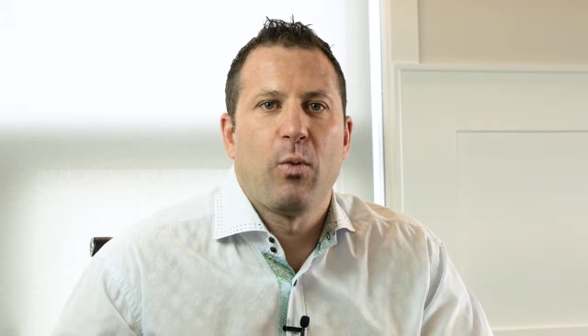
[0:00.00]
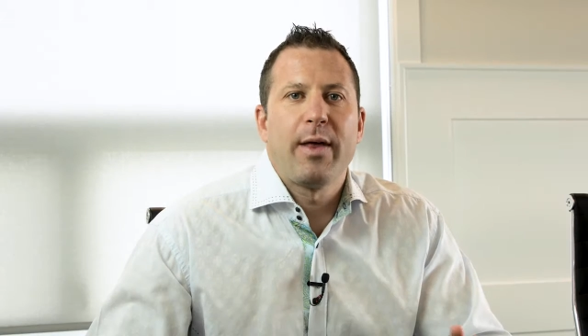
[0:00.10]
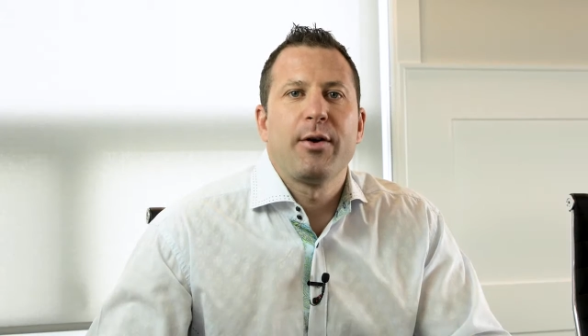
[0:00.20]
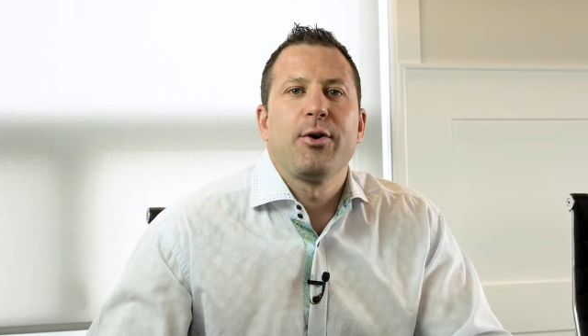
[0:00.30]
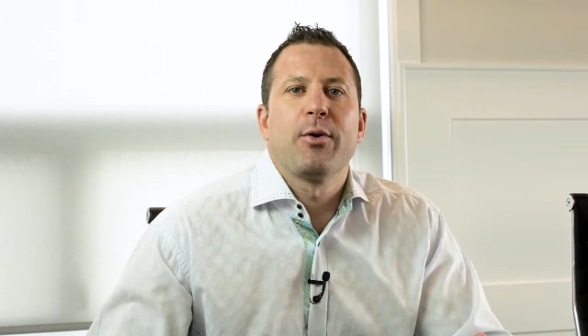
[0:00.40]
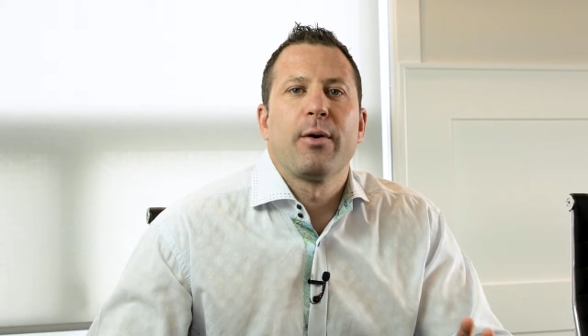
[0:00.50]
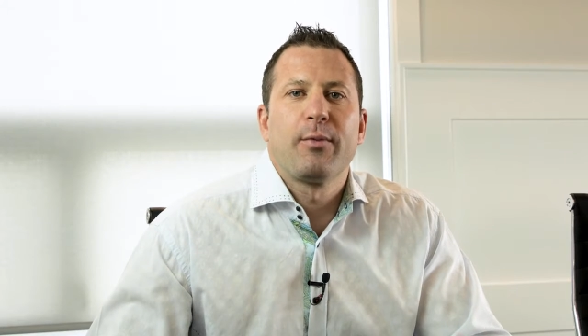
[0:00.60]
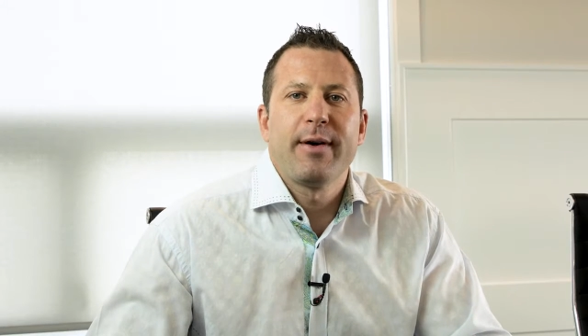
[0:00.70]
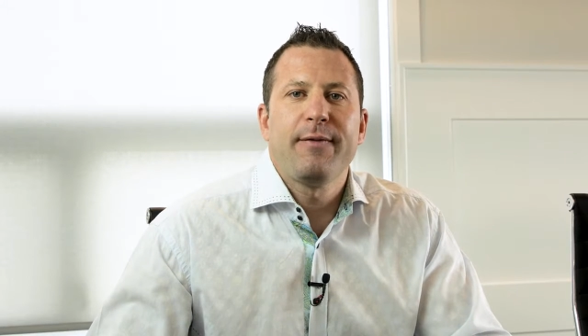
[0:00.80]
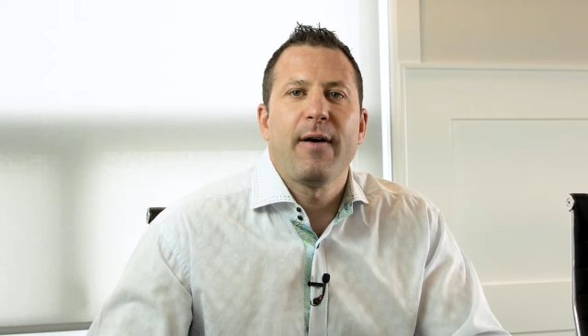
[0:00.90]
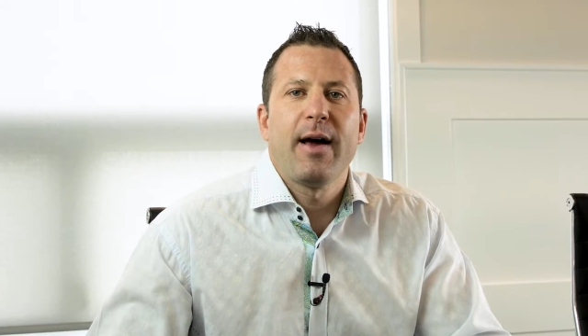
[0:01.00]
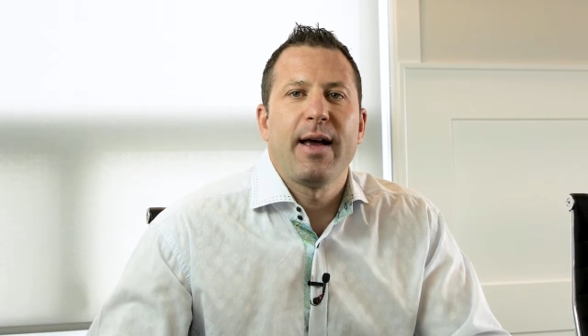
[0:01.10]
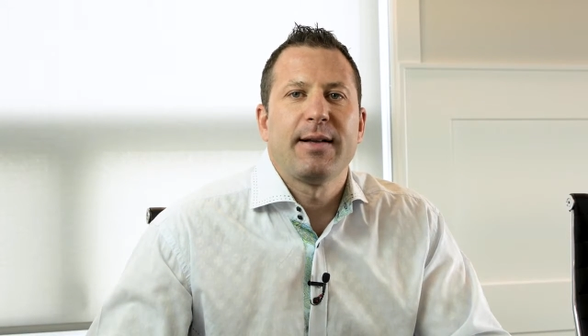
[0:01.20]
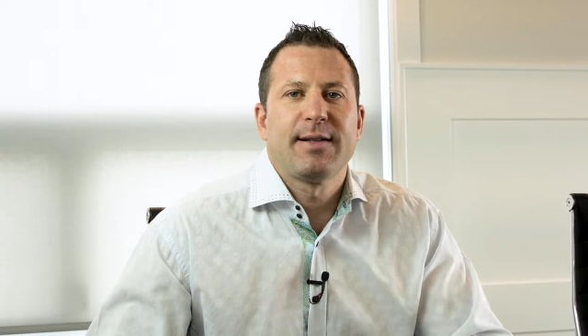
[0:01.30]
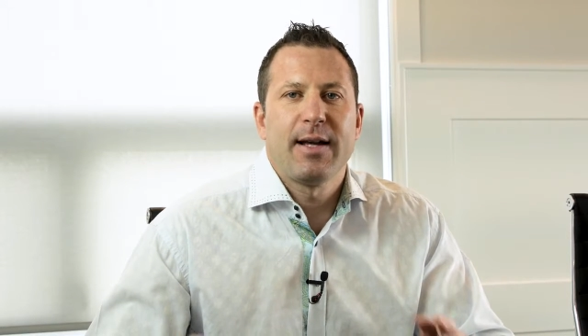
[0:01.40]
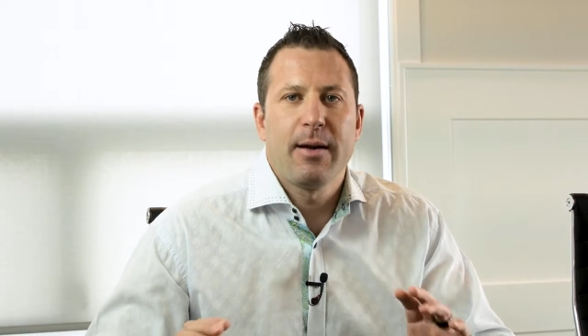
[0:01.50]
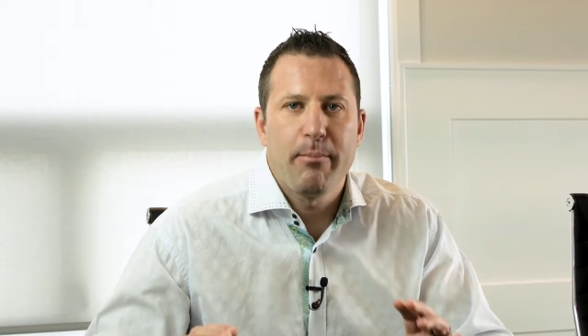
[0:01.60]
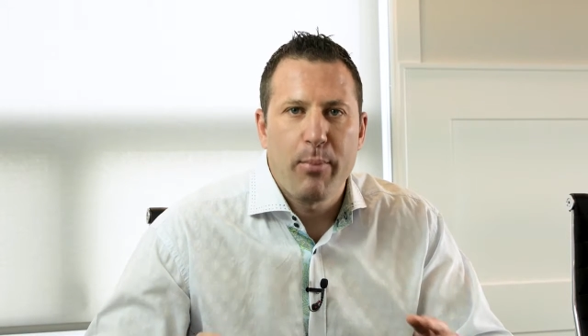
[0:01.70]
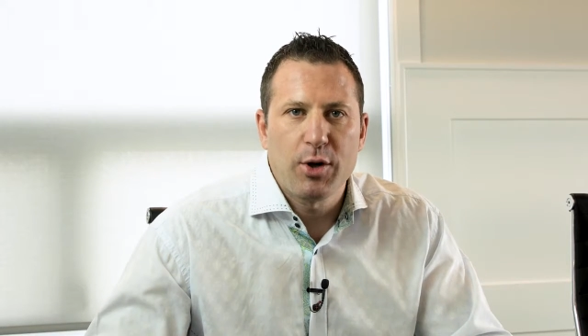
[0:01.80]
Whether you are refinancing,